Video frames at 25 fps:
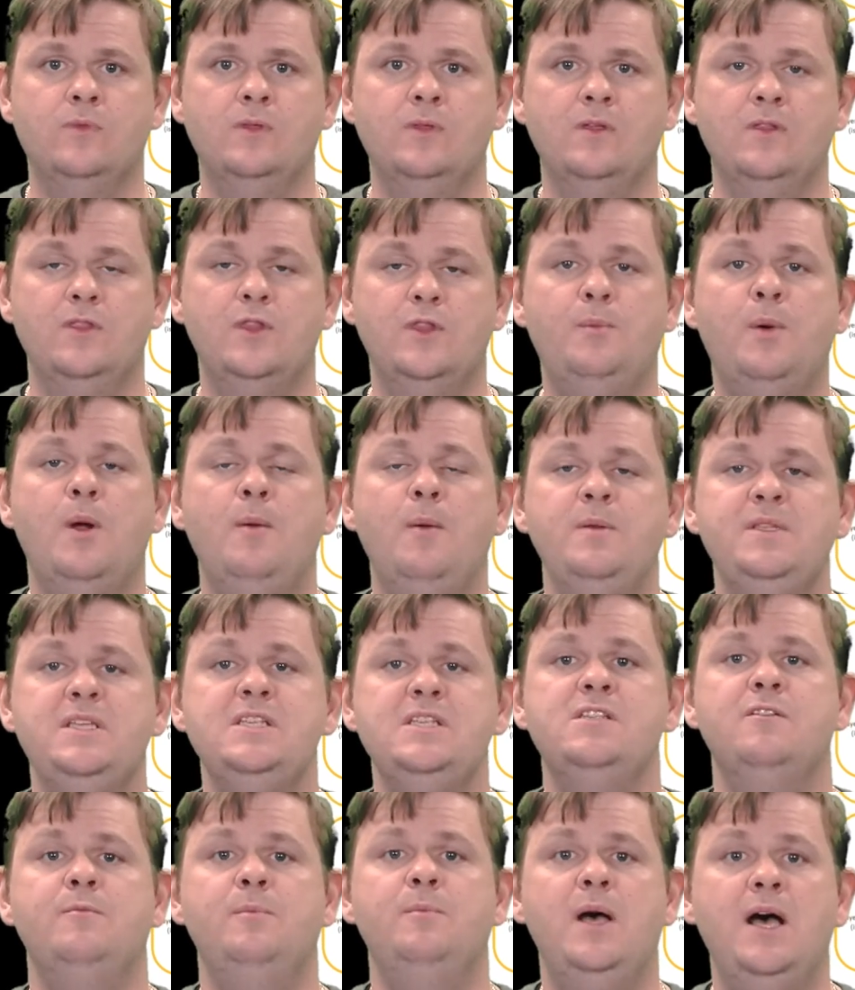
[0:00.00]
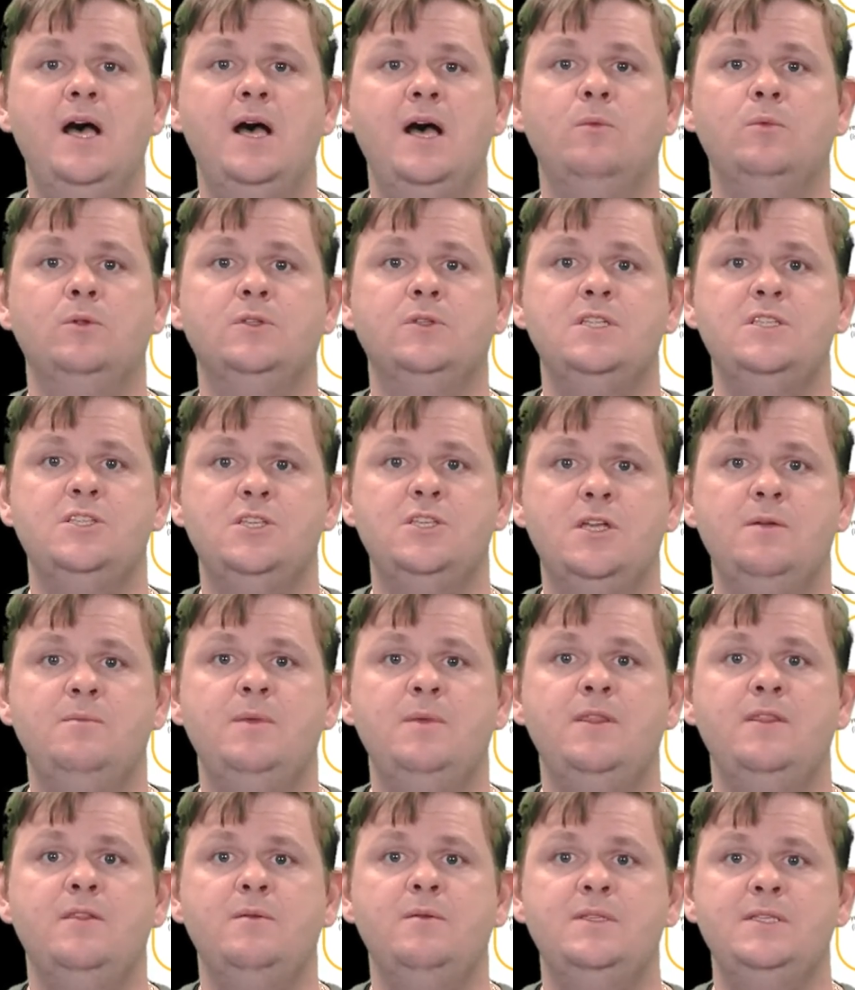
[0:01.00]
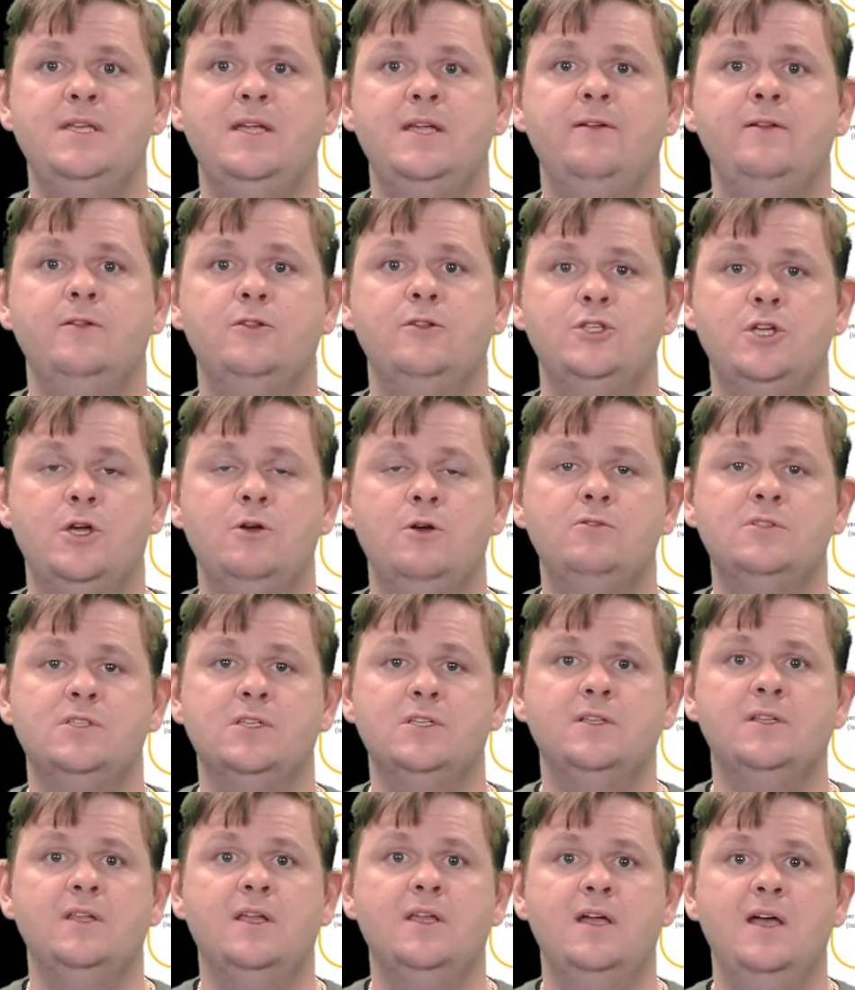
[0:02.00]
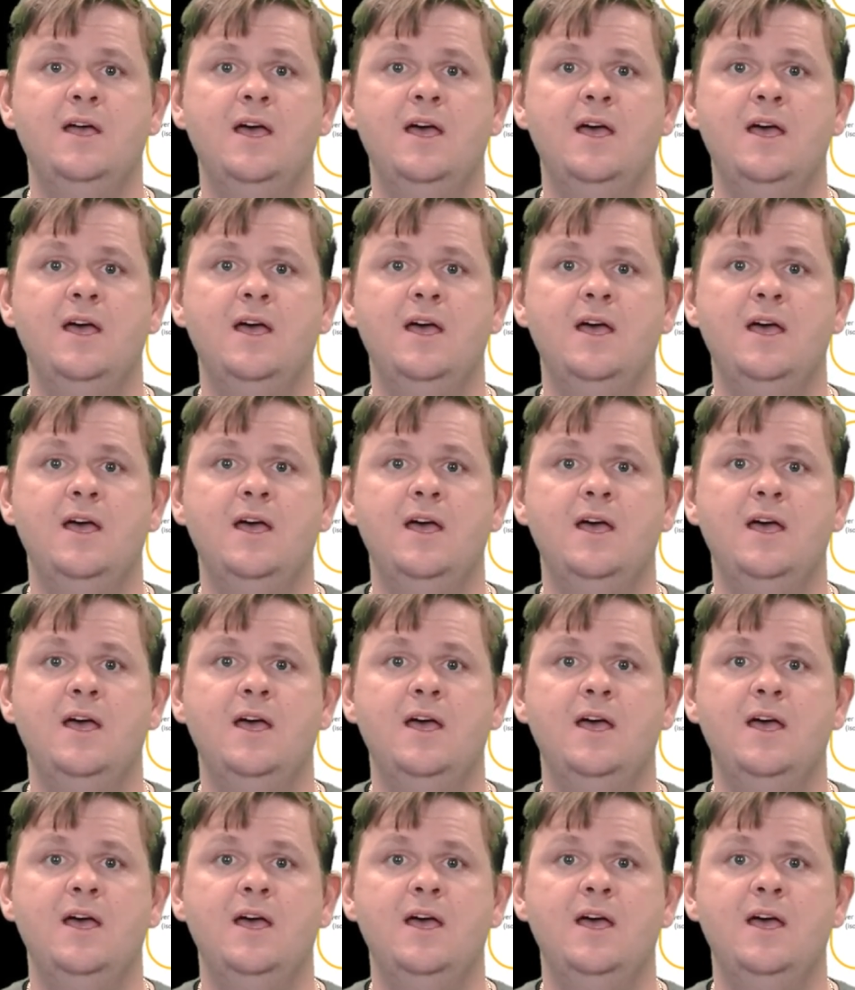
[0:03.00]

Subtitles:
The properties of the part will determine the material chosen.